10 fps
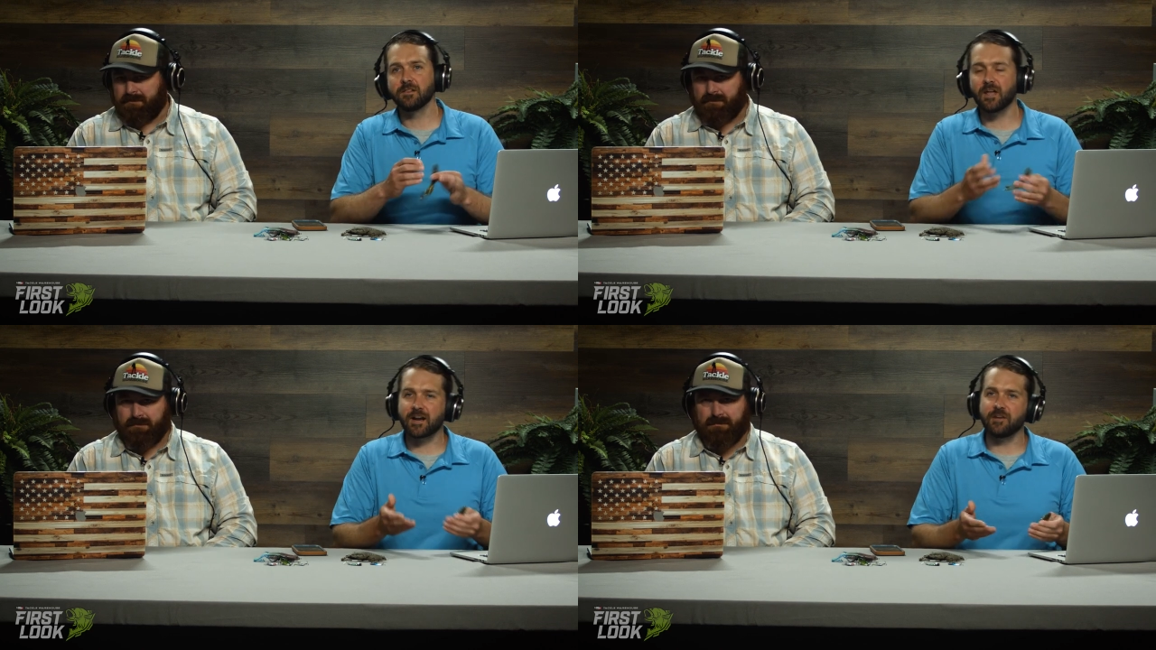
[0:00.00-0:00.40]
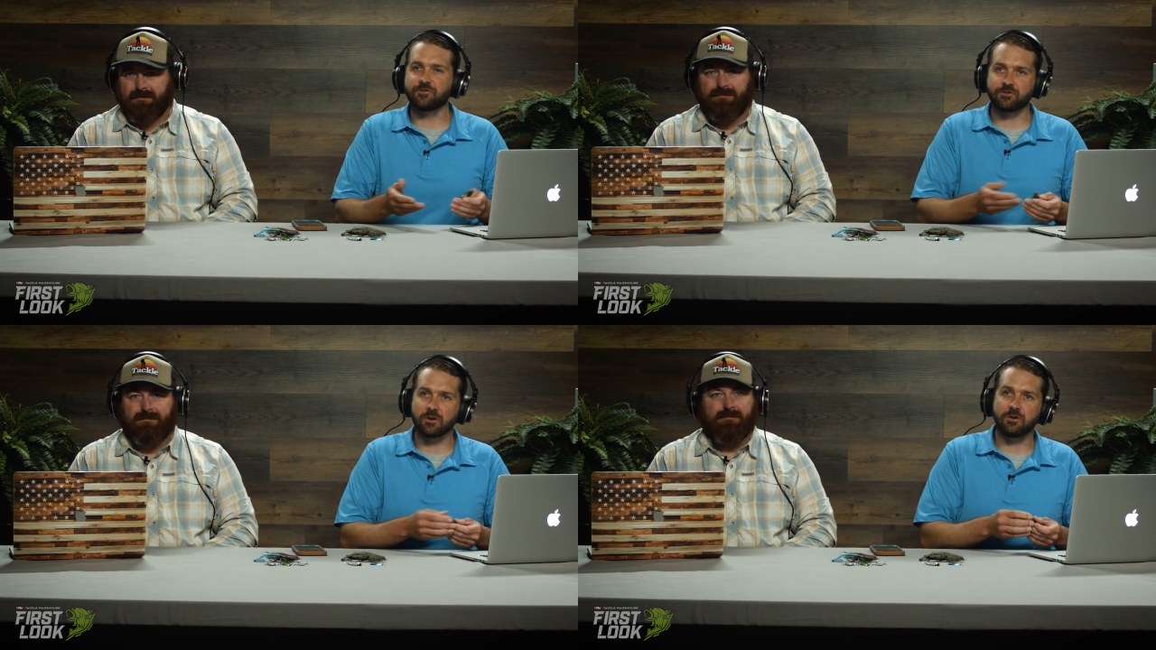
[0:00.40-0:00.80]
Speaker 1: A lot of
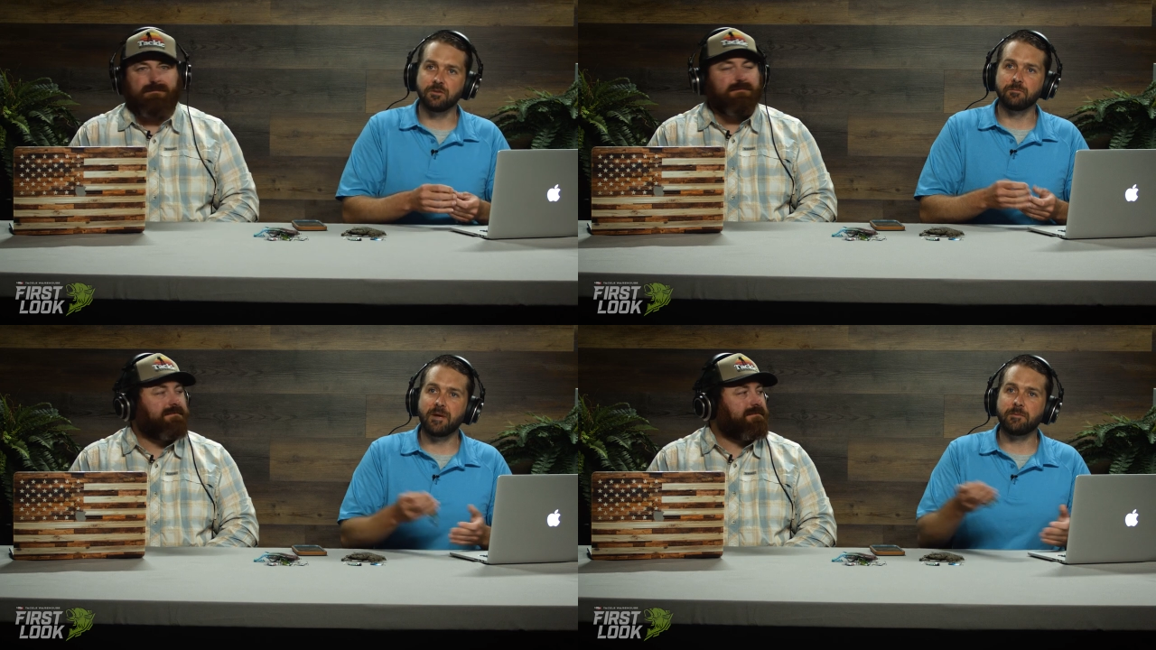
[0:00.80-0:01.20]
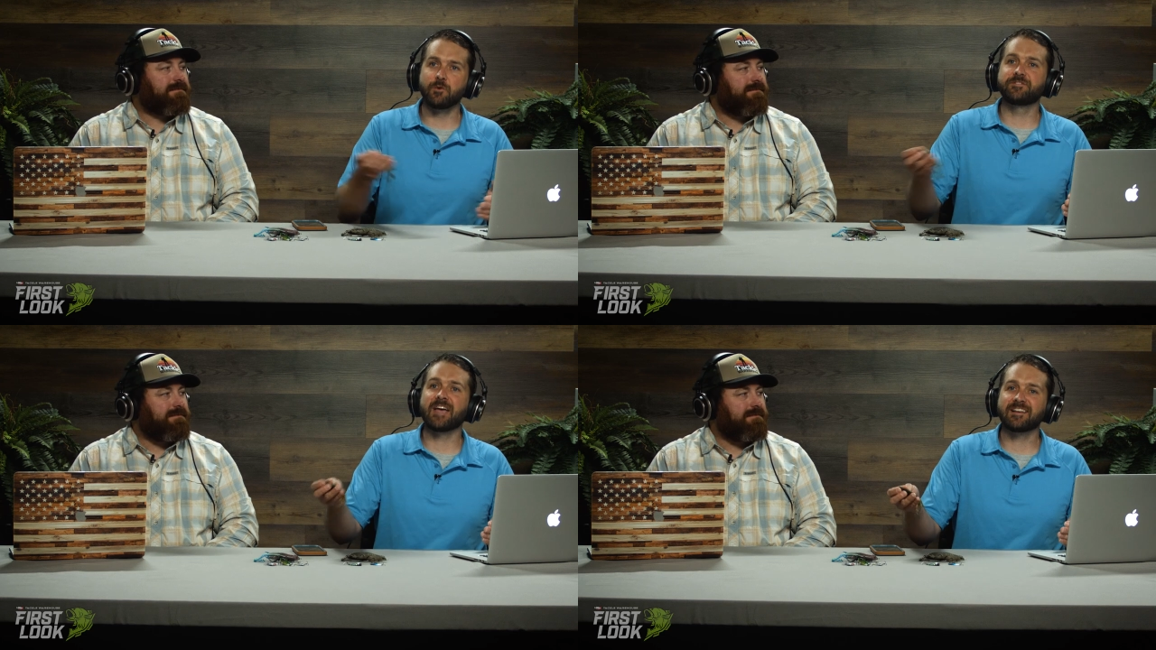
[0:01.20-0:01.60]
guys struggle maybe
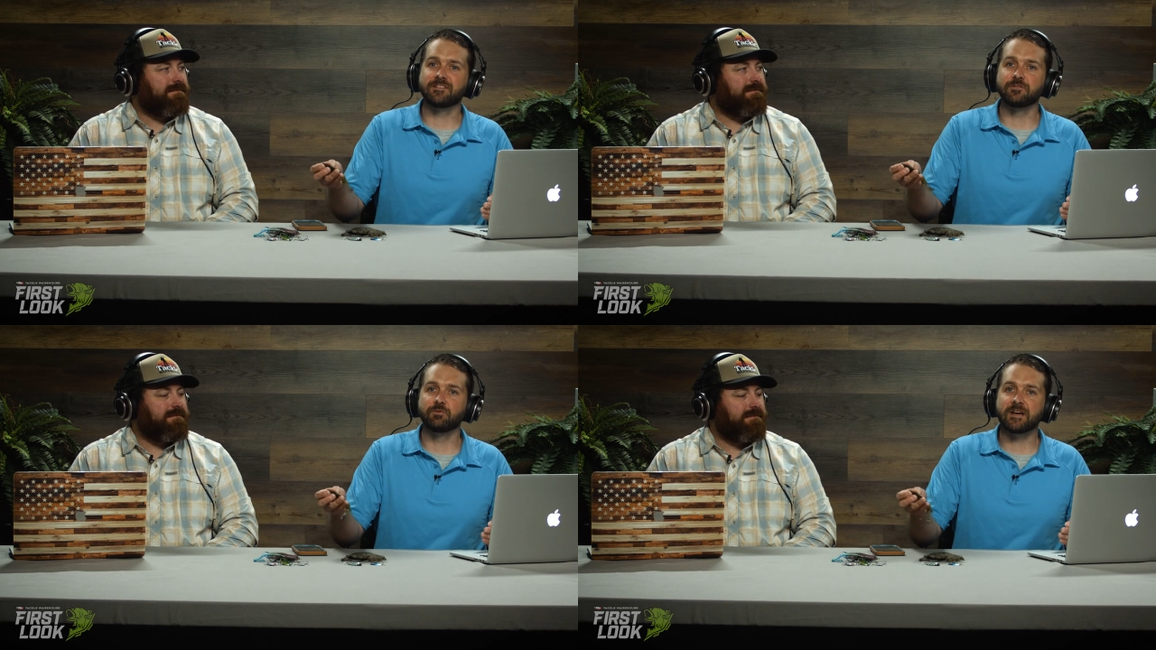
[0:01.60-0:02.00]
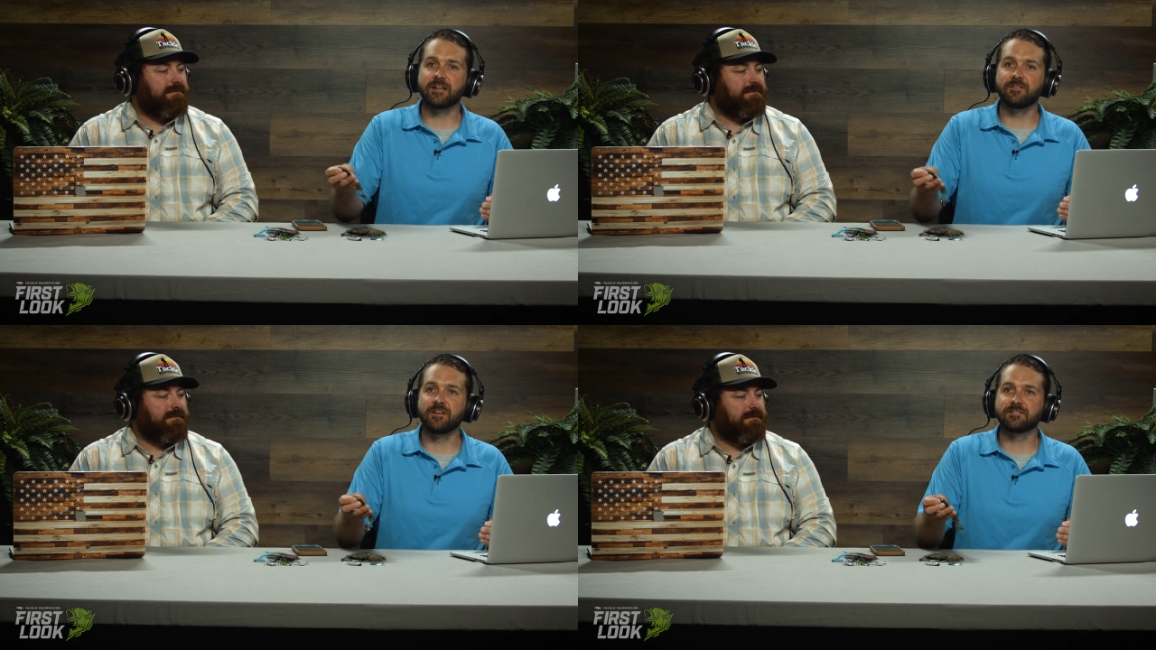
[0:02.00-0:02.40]
with Texas
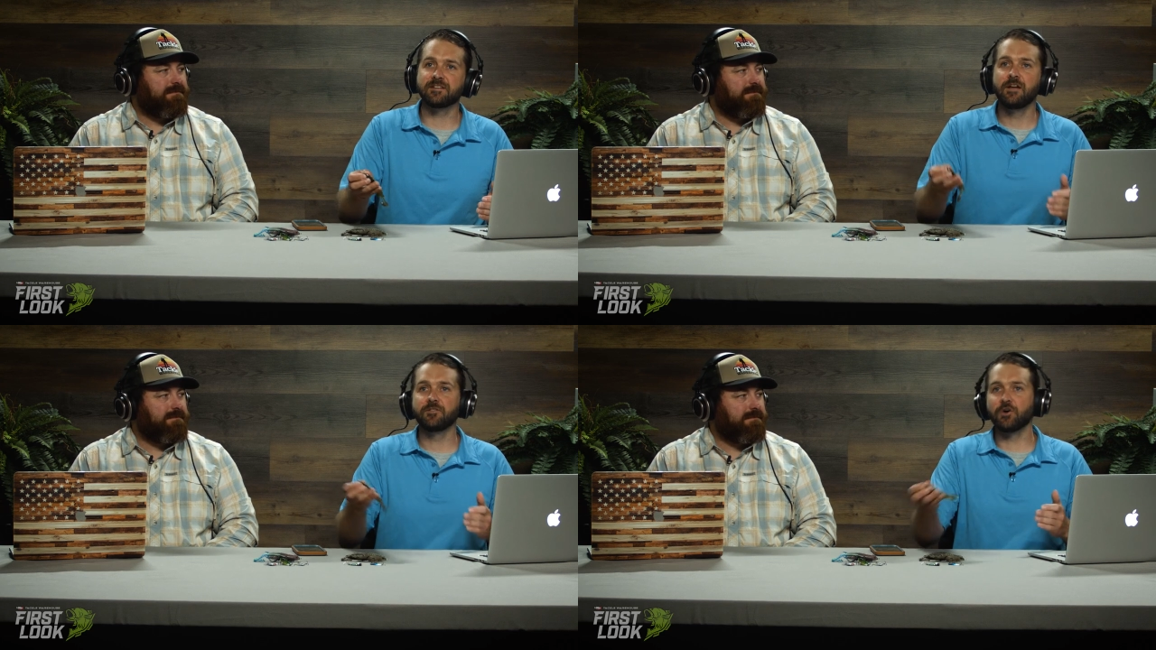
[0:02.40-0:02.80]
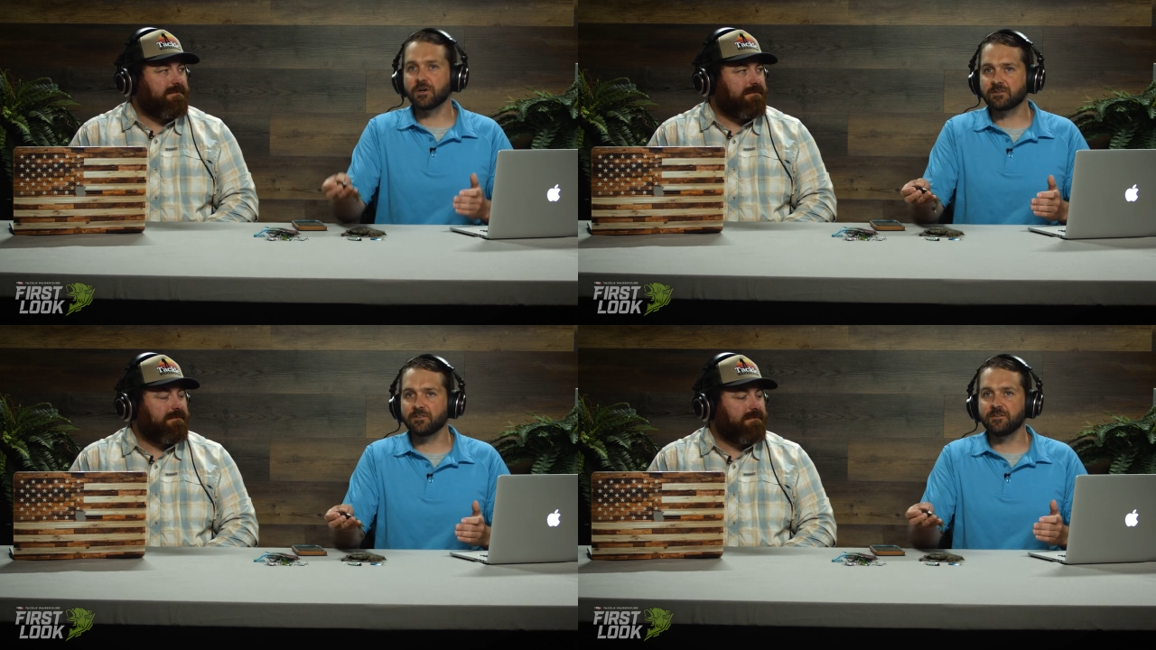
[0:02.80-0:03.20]
rigging this. The
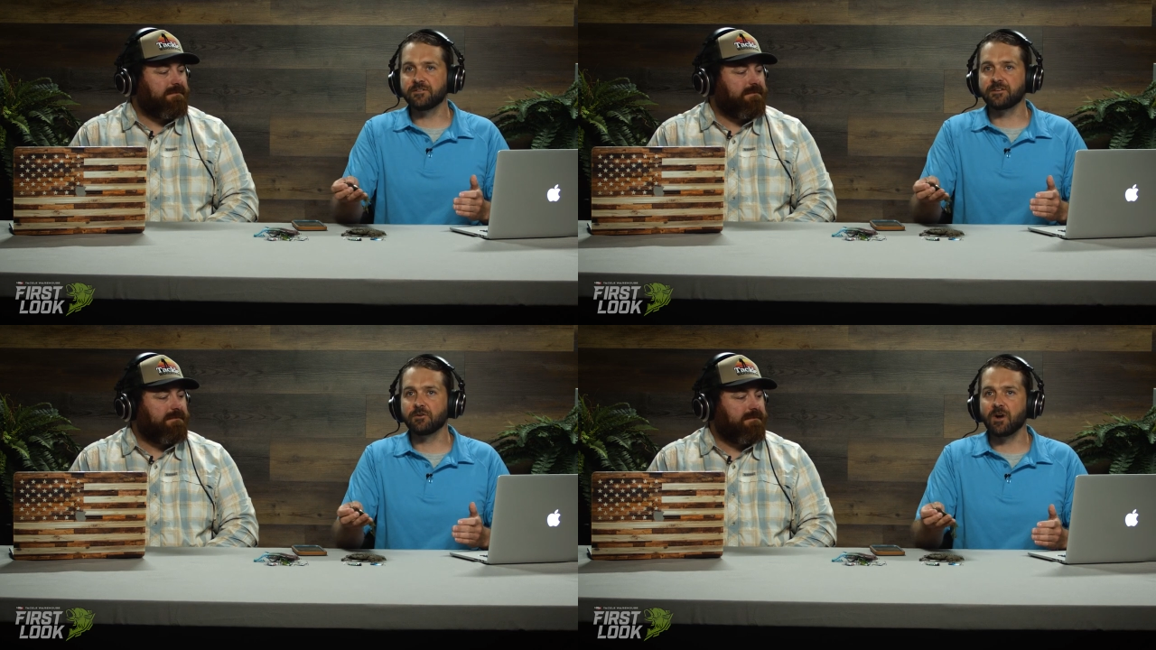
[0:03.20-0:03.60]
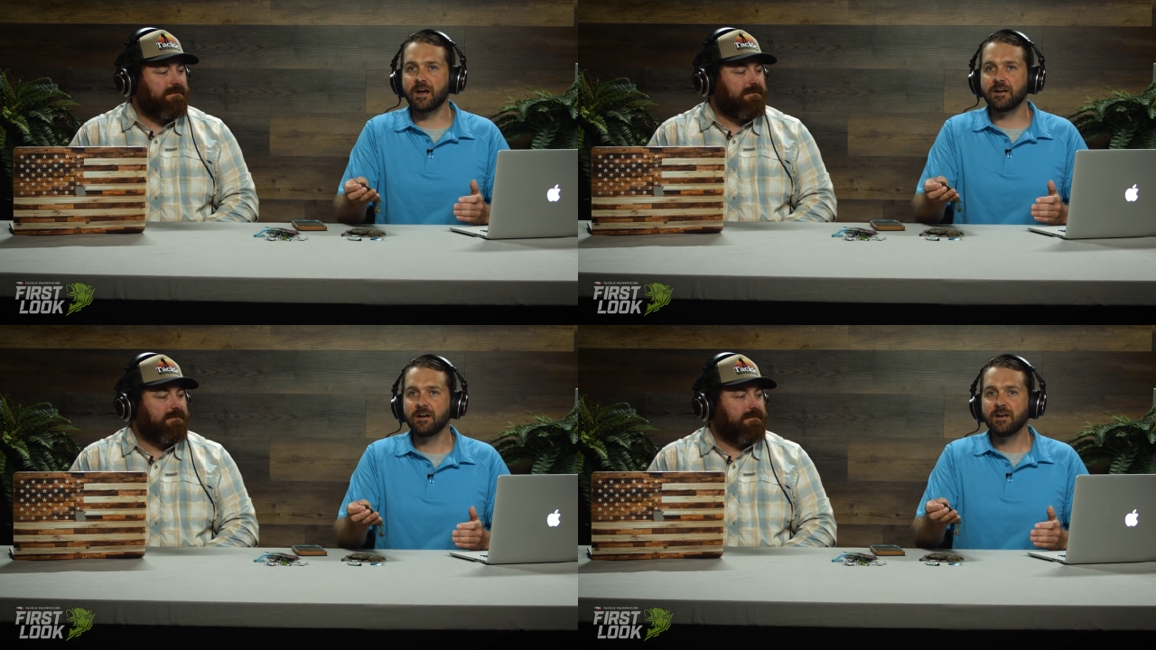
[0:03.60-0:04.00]
hook doesn't sit
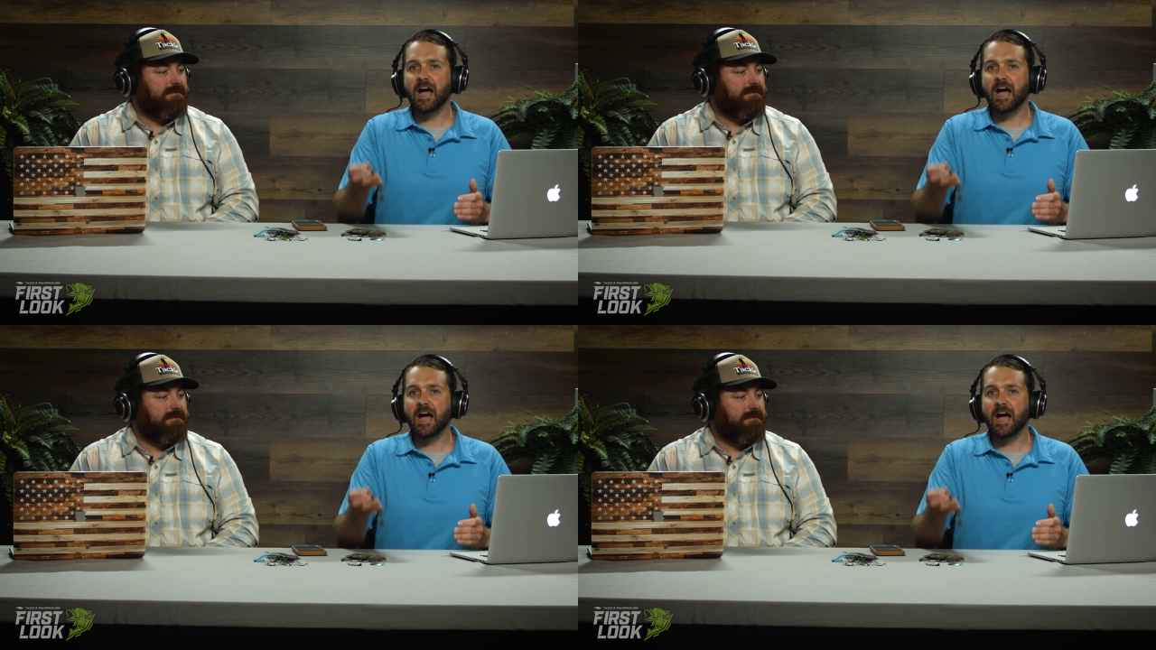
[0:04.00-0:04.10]
right.